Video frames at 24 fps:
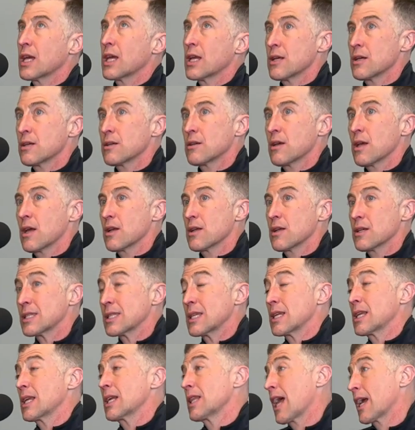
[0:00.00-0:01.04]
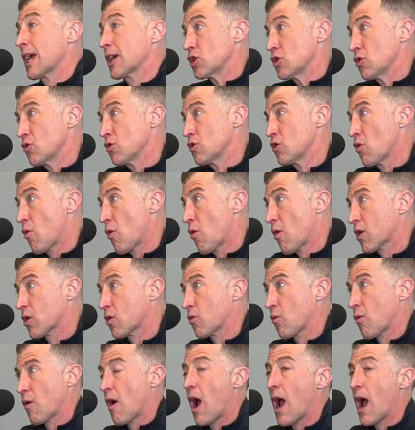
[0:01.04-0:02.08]
in a city like New York
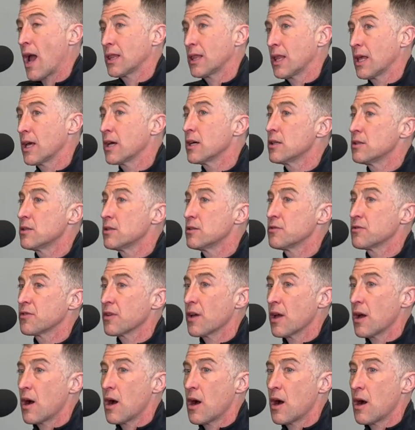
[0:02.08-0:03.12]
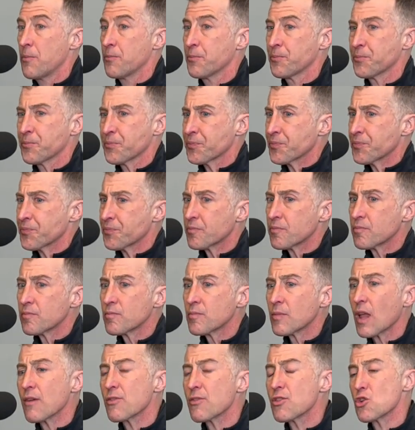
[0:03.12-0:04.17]
where I live,
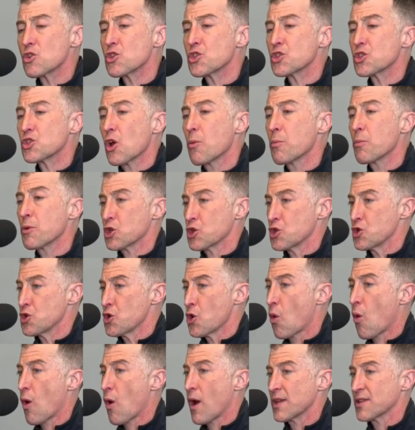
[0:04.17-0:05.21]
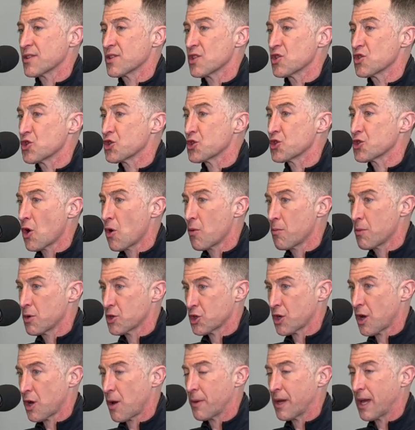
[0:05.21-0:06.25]
there's so much noise and so
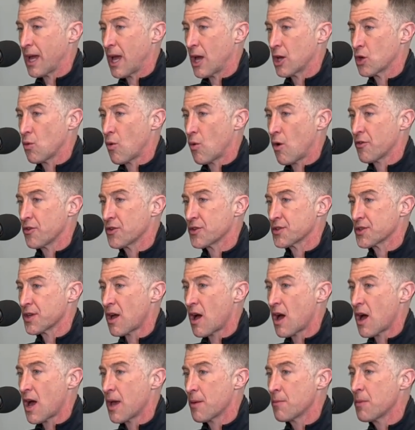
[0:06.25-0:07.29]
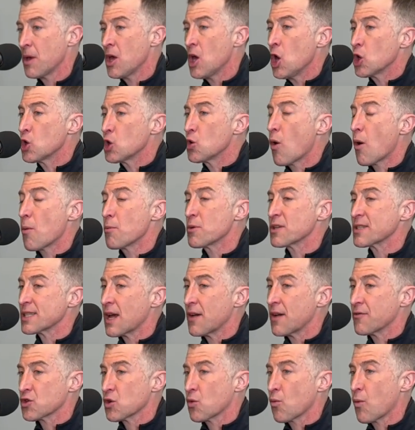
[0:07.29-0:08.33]
much coming at you all the time. You almost
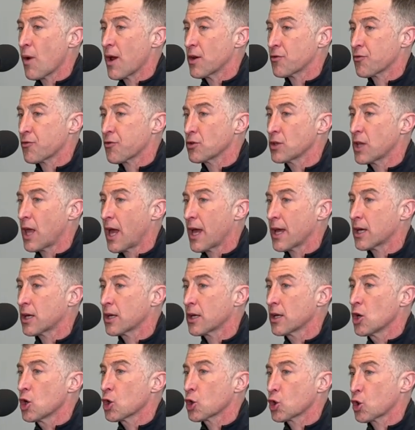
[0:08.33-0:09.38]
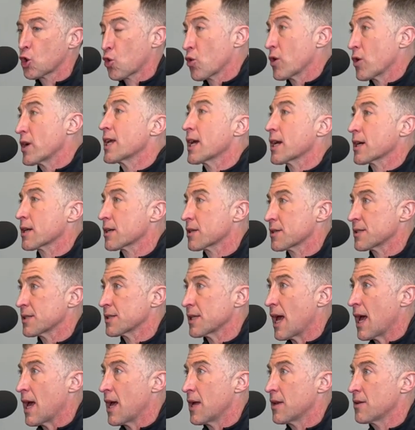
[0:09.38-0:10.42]
have to wait for like critics
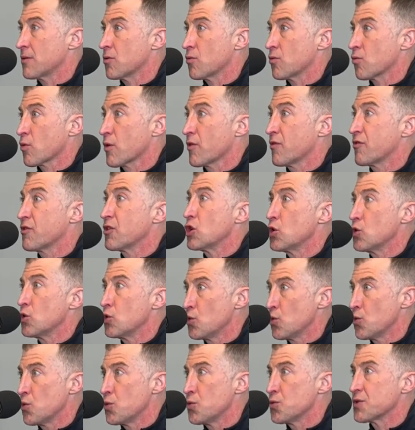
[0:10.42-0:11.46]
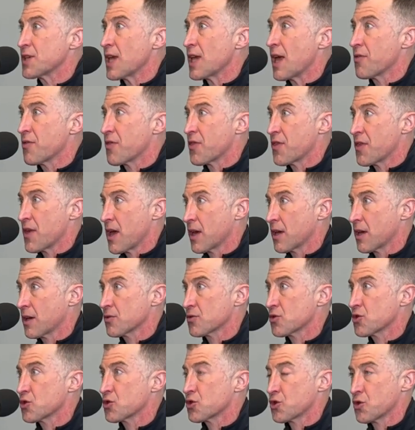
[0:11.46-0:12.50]
and reviews and
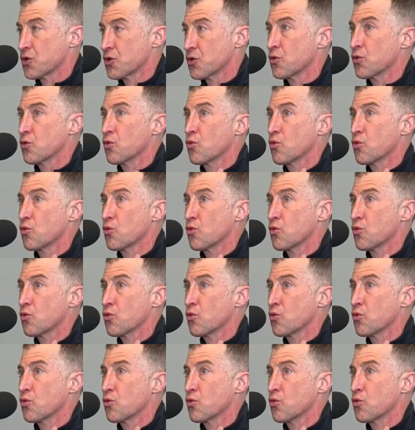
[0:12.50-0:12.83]
things to